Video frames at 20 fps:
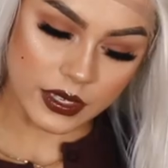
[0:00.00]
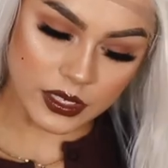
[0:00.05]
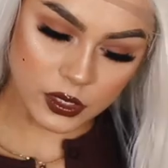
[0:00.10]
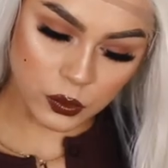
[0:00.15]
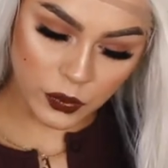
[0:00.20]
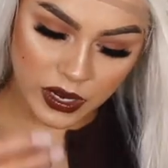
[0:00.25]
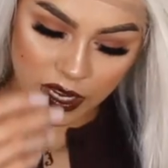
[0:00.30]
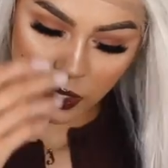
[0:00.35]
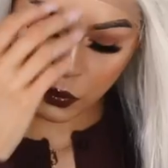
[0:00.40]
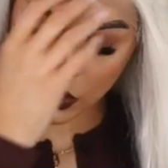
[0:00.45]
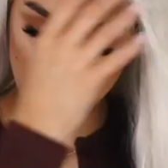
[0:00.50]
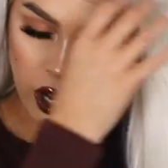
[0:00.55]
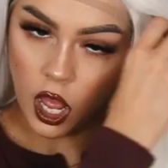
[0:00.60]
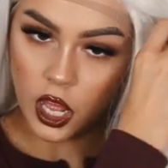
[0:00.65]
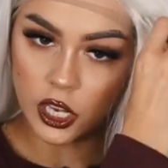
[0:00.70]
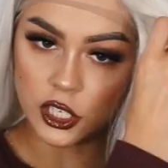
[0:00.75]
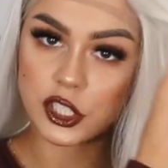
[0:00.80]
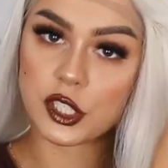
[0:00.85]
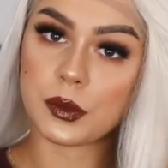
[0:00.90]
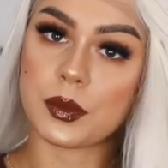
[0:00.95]
This wig
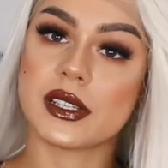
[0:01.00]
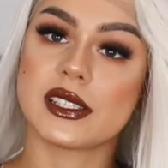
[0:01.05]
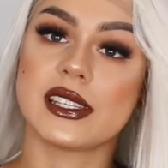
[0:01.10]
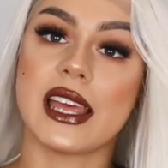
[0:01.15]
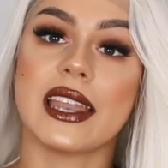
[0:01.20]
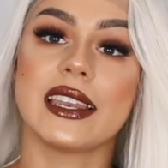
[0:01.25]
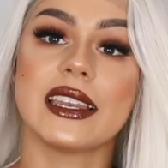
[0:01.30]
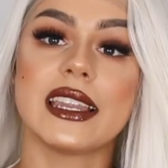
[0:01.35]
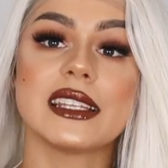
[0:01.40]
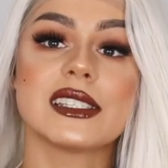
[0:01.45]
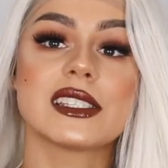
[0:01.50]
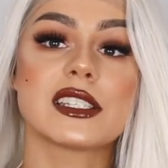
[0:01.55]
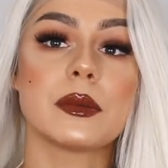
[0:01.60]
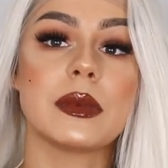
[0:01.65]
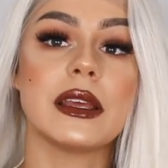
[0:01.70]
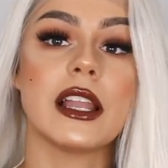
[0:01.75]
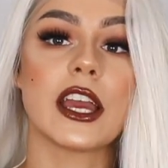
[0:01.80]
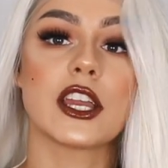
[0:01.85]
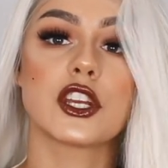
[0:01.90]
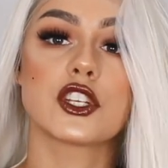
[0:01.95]
100% needs to
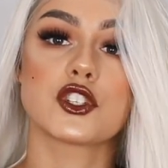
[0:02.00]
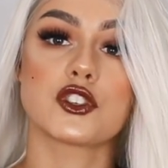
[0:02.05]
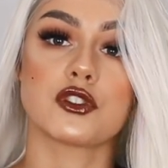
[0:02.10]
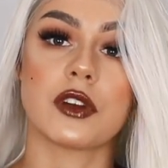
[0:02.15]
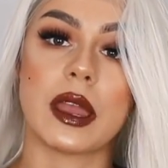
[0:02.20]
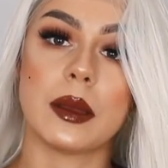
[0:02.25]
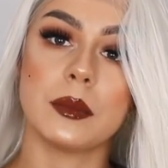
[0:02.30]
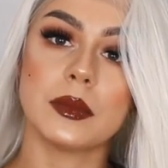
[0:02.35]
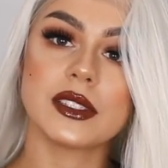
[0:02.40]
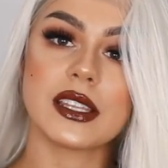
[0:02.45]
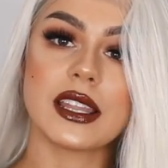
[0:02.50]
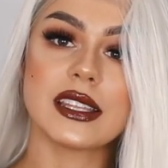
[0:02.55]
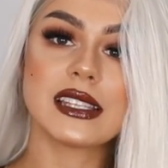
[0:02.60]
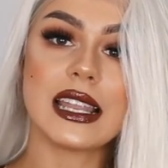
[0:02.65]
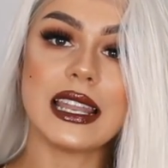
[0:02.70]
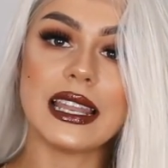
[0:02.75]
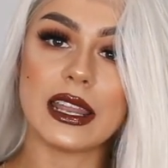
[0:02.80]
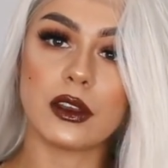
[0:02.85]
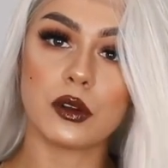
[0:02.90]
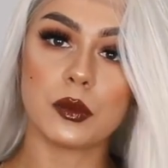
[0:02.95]
be like trimmed. There's
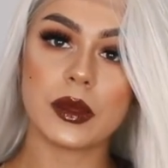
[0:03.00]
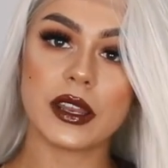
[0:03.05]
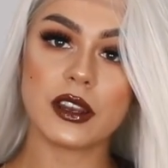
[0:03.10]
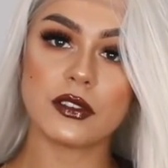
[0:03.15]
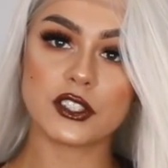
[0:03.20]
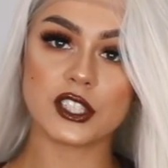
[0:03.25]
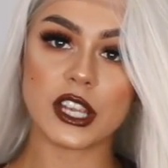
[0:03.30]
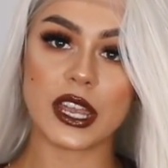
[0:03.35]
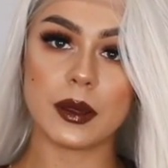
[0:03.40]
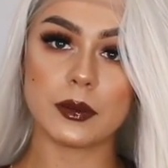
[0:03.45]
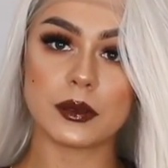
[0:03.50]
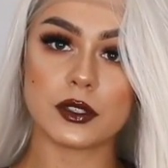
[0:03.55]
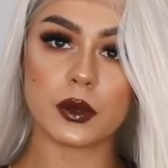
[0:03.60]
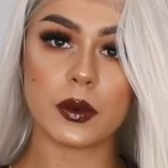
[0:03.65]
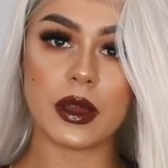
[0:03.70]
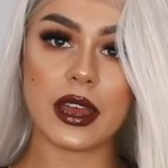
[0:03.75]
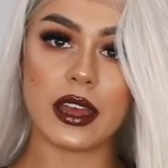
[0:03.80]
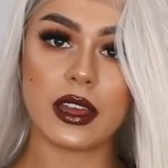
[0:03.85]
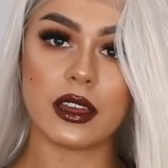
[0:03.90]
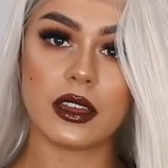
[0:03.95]
a little bit of shape
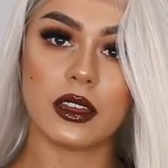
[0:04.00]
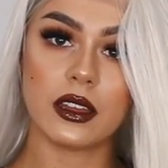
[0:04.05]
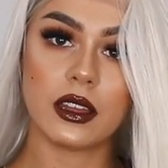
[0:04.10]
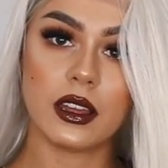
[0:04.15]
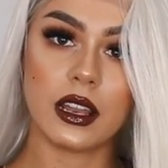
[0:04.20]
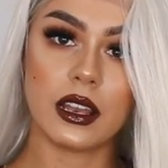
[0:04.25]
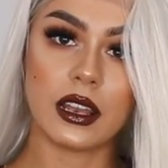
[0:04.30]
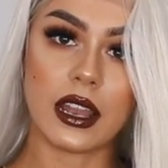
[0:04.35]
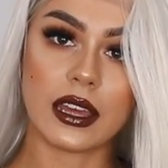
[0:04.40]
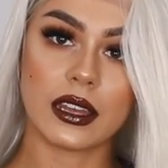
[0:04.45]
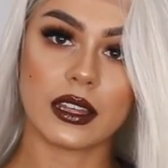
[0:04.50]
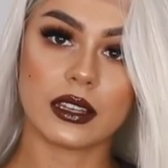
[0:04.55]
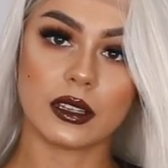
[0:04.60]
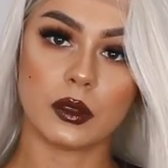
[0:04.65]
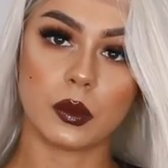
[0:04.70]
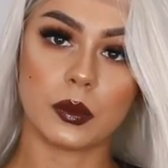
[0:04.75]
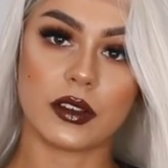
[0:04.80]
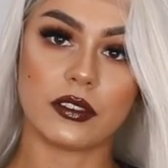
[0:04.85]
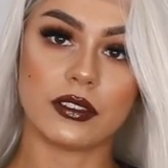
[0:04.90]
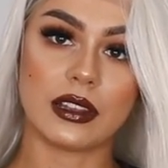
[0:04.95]
to it, like a
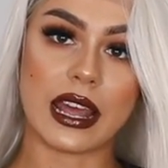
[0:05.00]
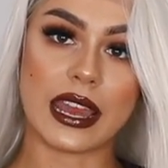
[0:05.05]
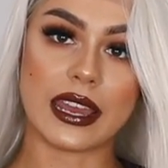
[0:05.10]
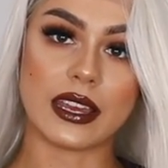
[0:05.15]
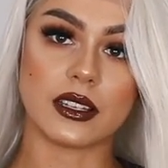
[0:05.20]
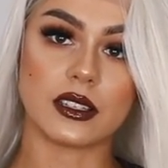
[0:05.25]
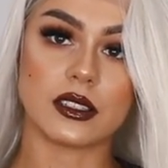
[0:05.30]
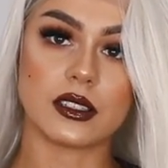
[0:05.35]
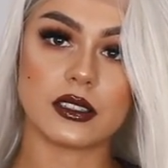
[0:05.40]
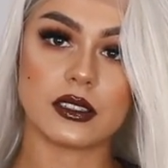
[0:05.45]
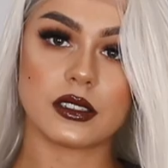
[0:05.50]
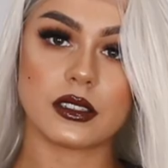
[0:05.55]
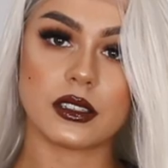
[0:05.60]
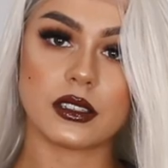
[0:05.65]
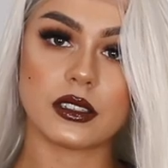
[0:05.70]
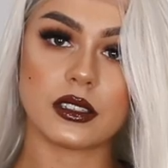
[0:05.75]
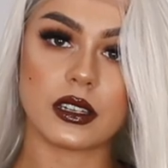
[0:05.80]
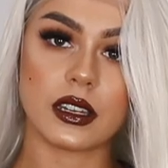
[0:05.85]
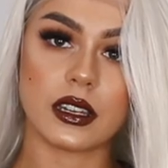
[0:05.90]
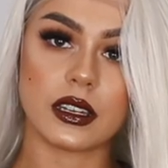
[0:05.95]
little bit of
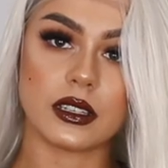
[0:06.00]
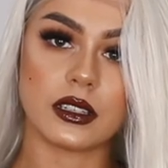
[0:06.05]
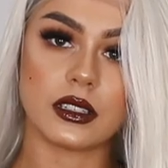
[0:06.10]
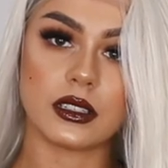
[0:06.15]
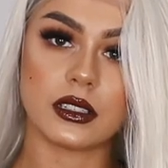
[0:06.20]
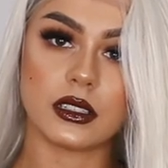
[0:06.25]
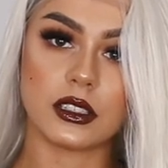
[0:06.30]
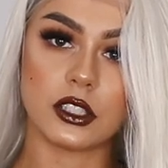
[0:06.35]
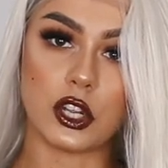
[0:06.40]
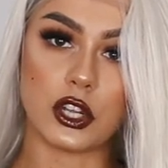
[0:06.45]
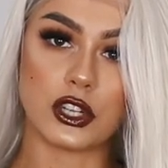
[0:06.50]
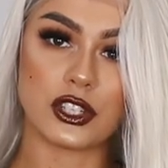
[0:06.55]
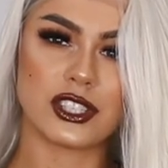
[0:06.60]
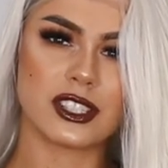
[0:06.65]
layeredness.